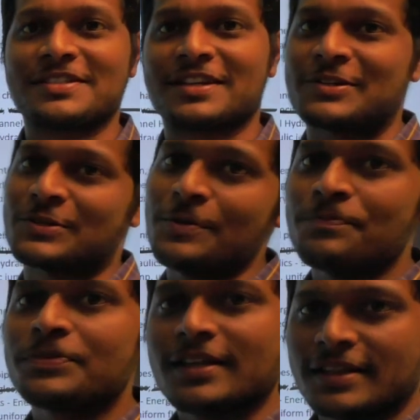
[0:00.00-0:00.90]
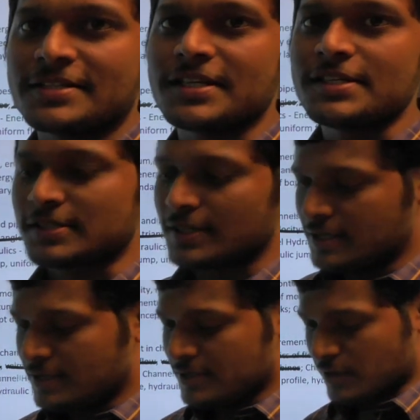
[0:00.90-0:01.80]
also they just
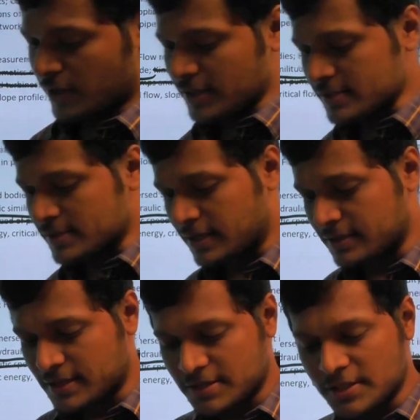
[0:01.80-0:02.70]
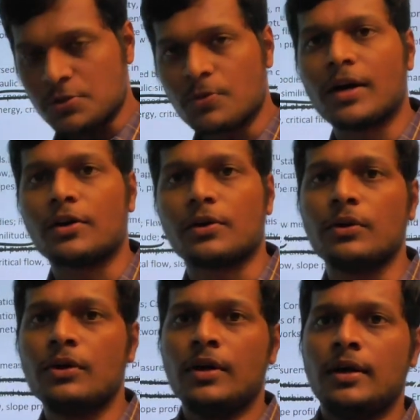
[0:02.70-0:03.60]
so in this year they just want
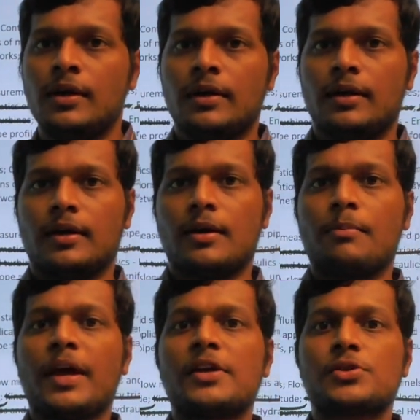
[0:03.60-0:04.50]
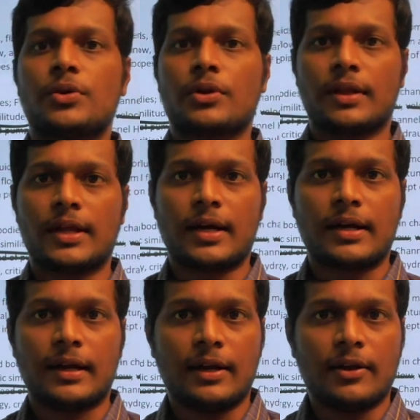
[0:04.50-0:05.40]
to uh, make sure they are
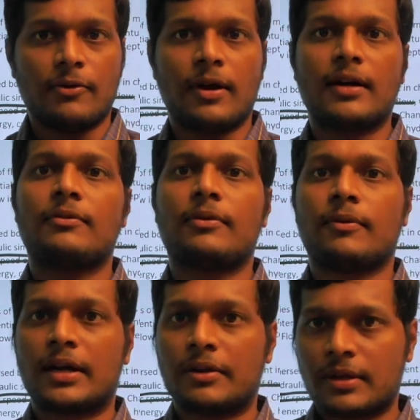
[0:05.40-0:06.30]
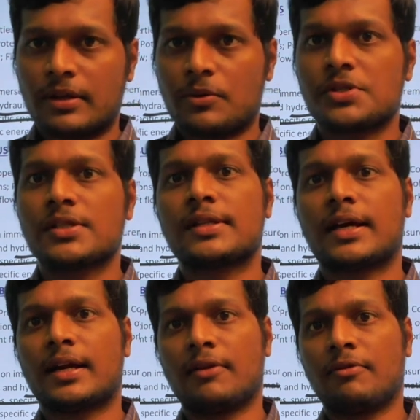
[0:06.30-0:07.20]
telling you whatever whatever the questions they
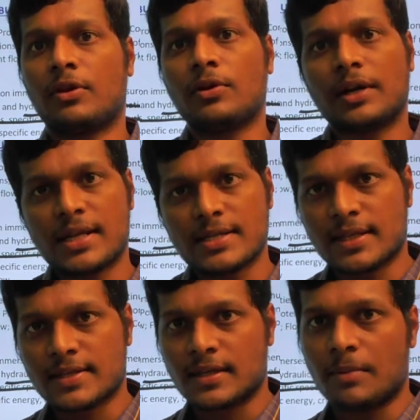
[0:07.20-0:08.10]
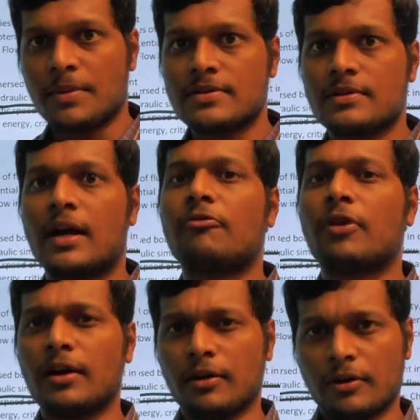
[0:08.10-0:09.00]
are giving you it is in the syllabus and
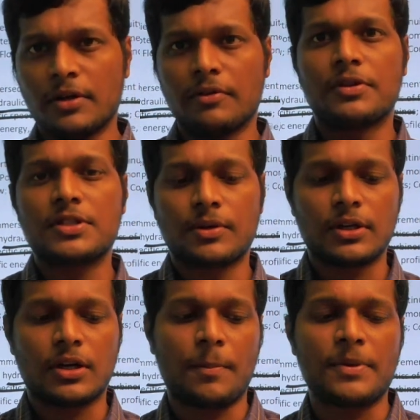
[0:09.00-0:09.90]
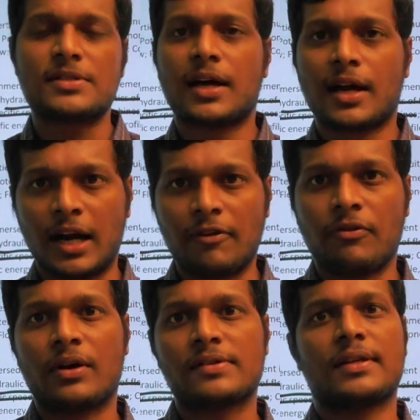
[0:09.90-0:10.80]
which the topics they are not
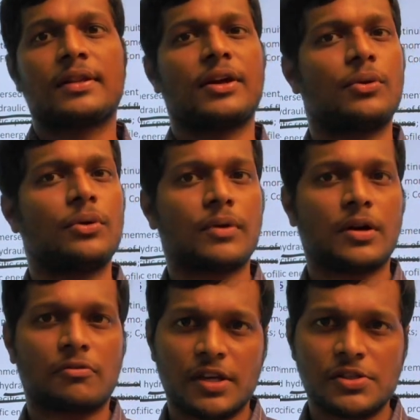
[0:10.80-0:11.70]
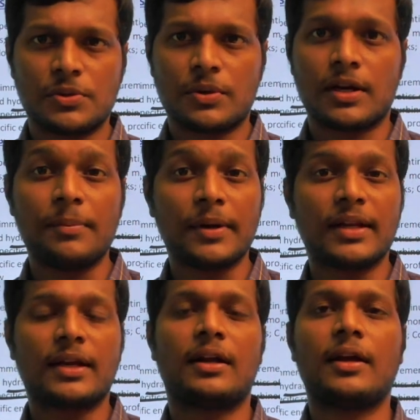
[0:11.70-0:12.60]
focusing they don't want to waste your time and
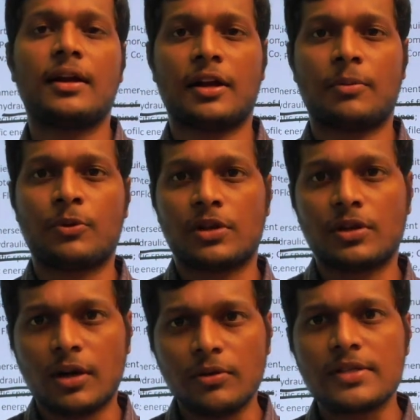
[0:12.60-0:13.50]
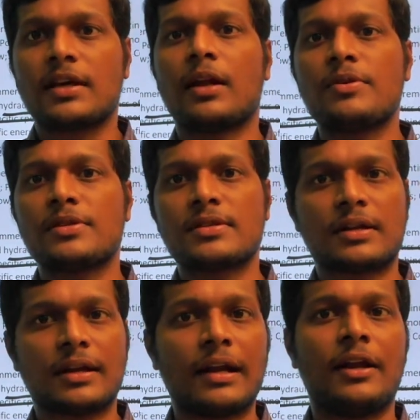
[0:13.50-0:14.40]
they clearly remove them. now the syllabus is
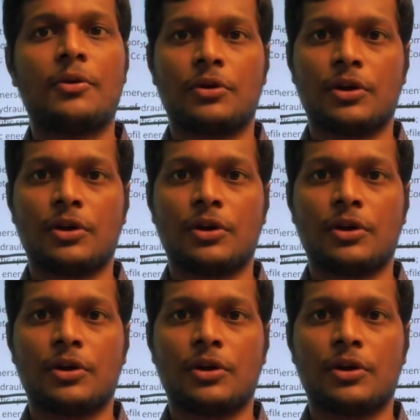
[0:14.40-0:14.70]
really good you